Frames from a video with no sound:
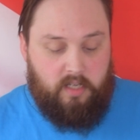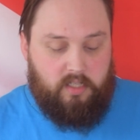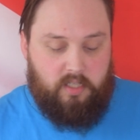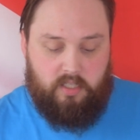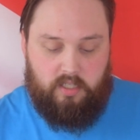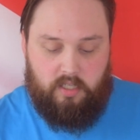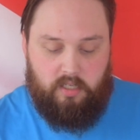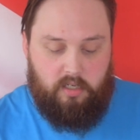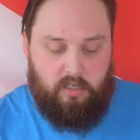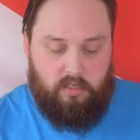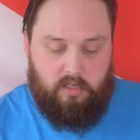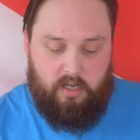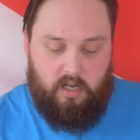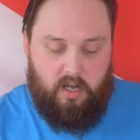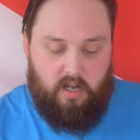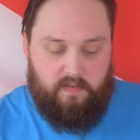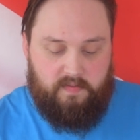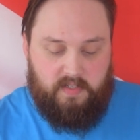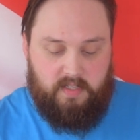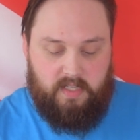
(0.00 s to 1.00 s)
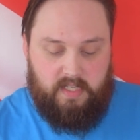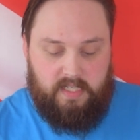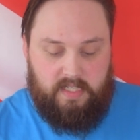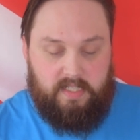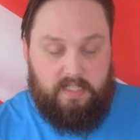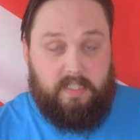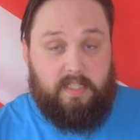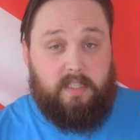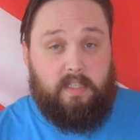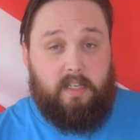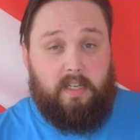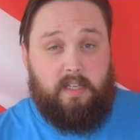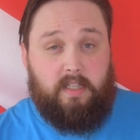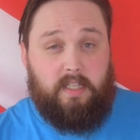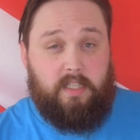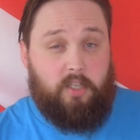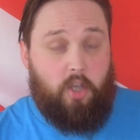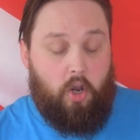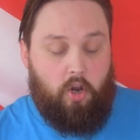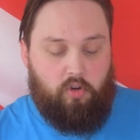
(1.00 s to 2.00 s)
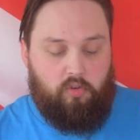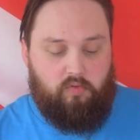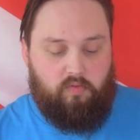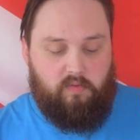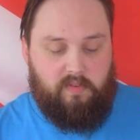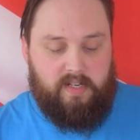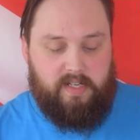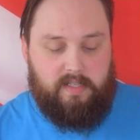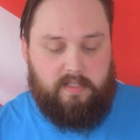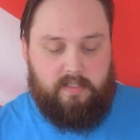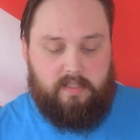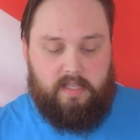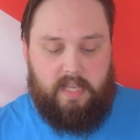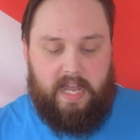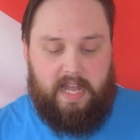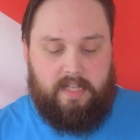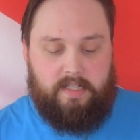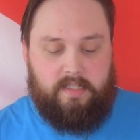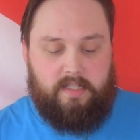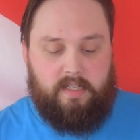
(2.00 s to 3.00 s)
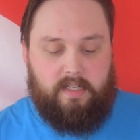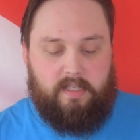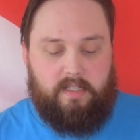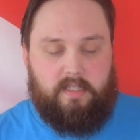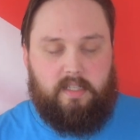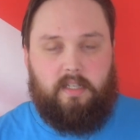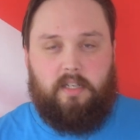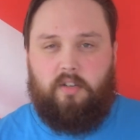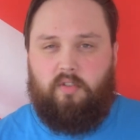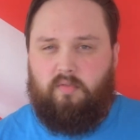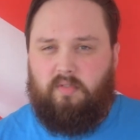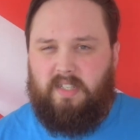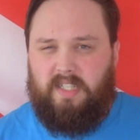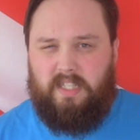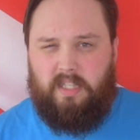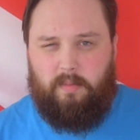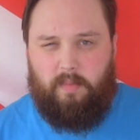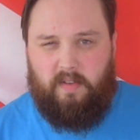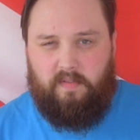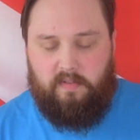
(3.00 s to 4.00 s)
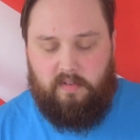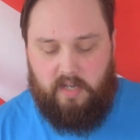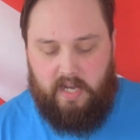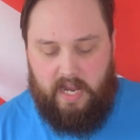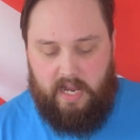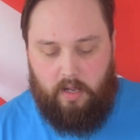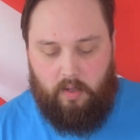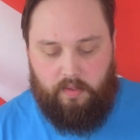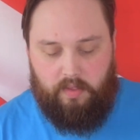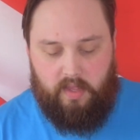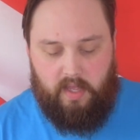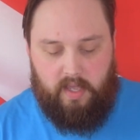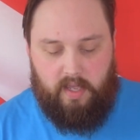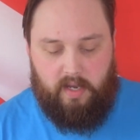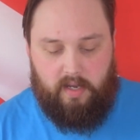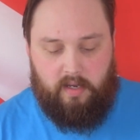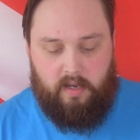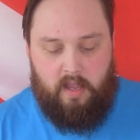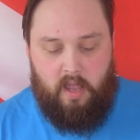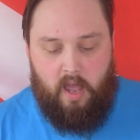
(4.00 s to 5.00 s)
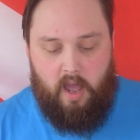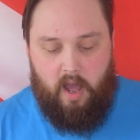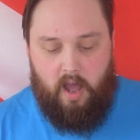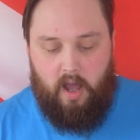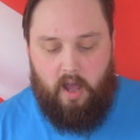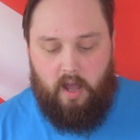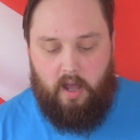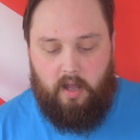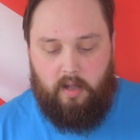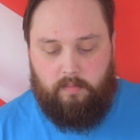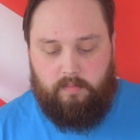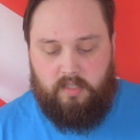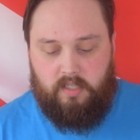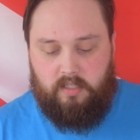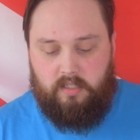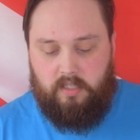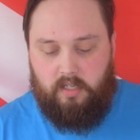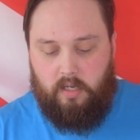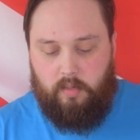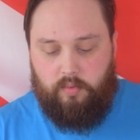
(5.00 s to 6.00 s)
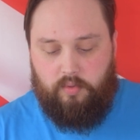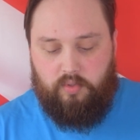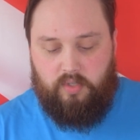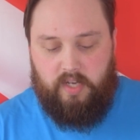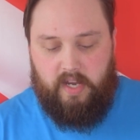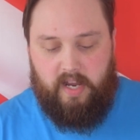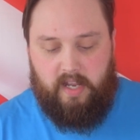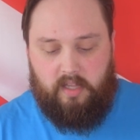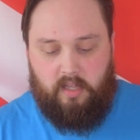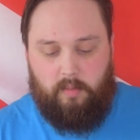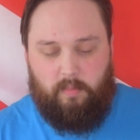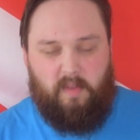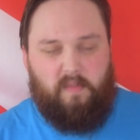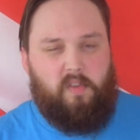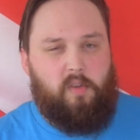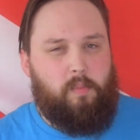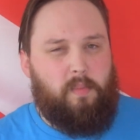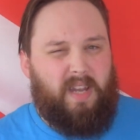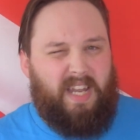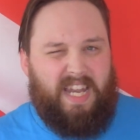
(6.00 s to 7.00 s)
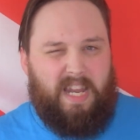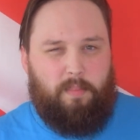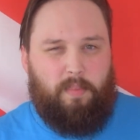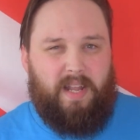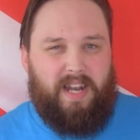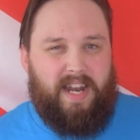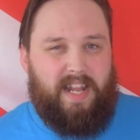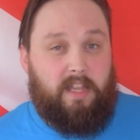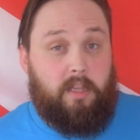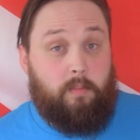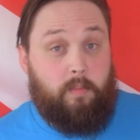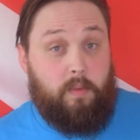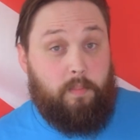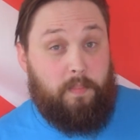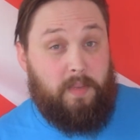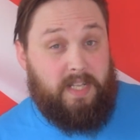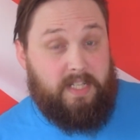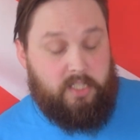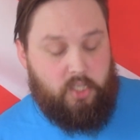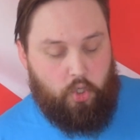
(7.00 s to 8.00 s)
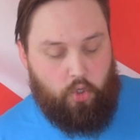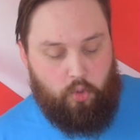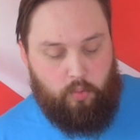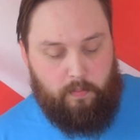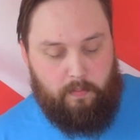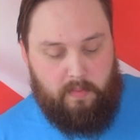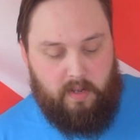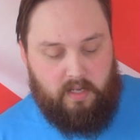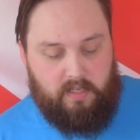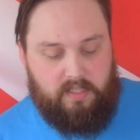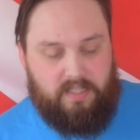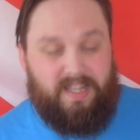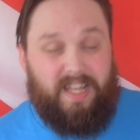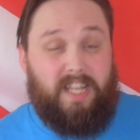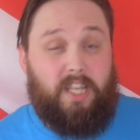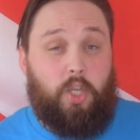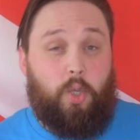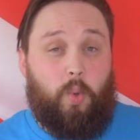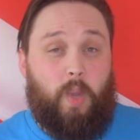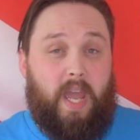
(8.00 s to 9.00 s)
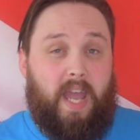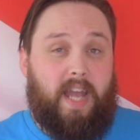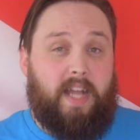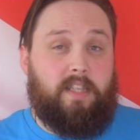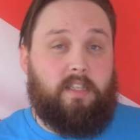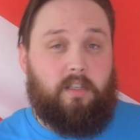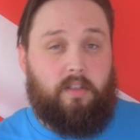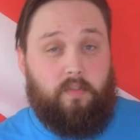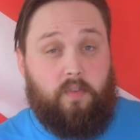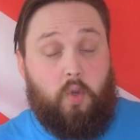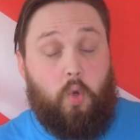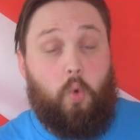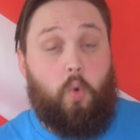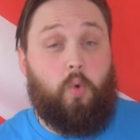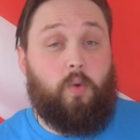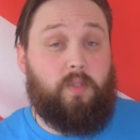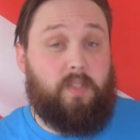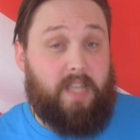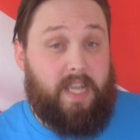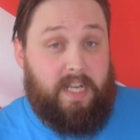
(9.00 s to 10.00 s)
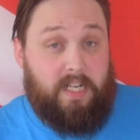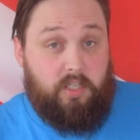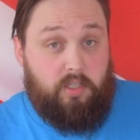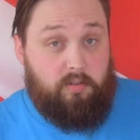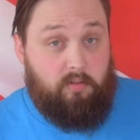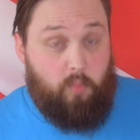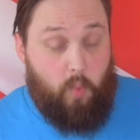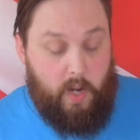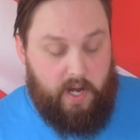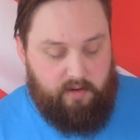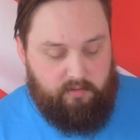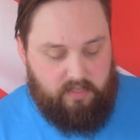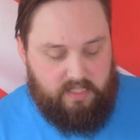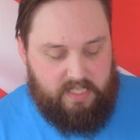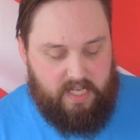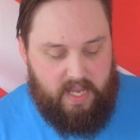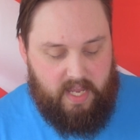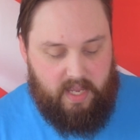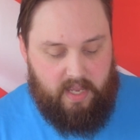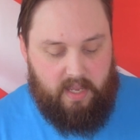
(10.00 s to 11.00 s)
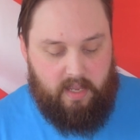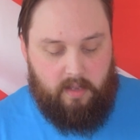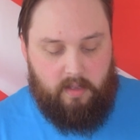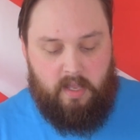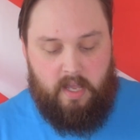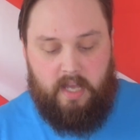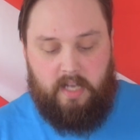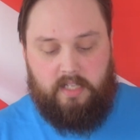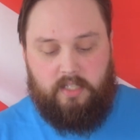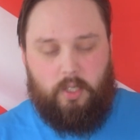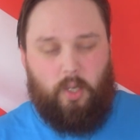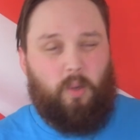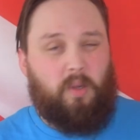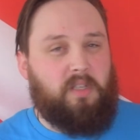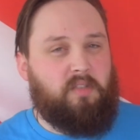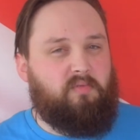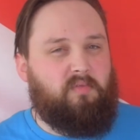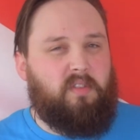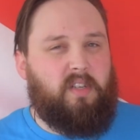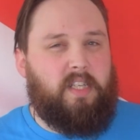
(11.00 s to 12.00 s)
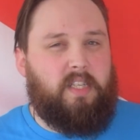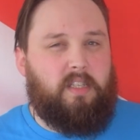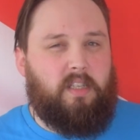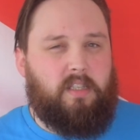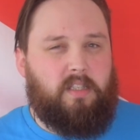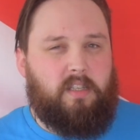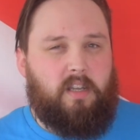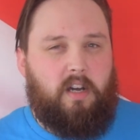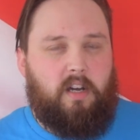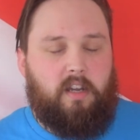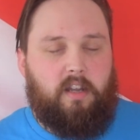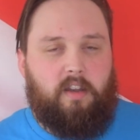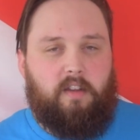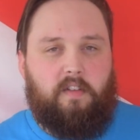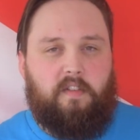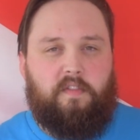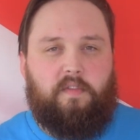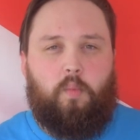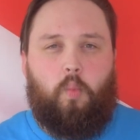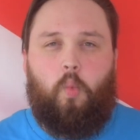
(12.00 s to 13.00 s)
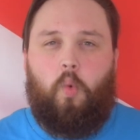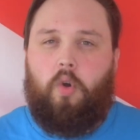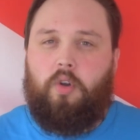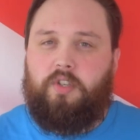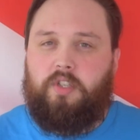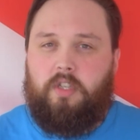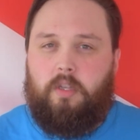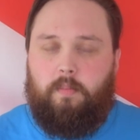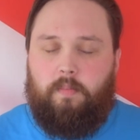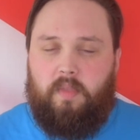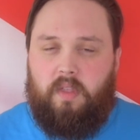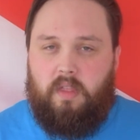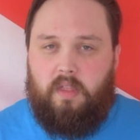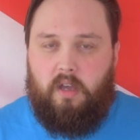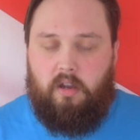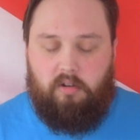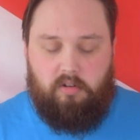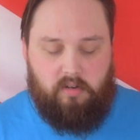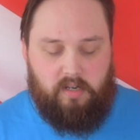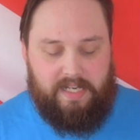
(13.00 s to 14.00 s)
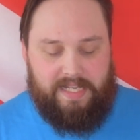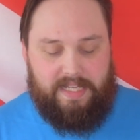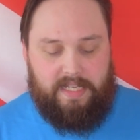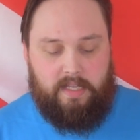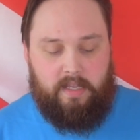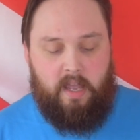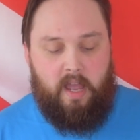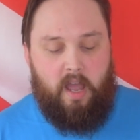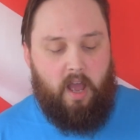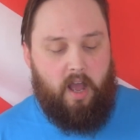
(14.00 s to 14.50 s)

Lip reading: just look after these O-rings and sort of grease them every now and then. Just double check them. If you manipulate them a bit too much, then you can sort of cause extra wear and tear. So it's really just kind of wash them thoroughly.